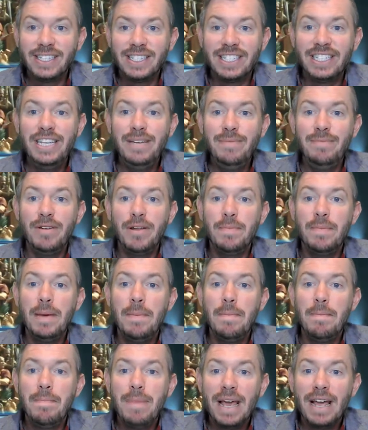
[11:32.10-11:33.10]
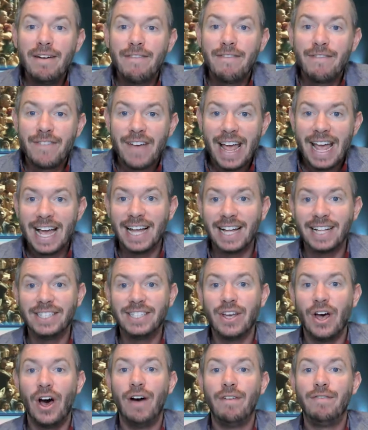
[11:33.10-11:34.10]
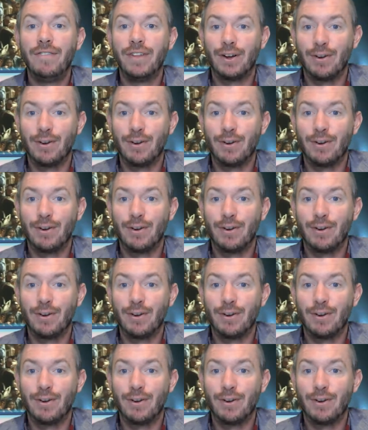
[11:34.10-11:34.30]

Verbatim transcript: seem to be big fans of the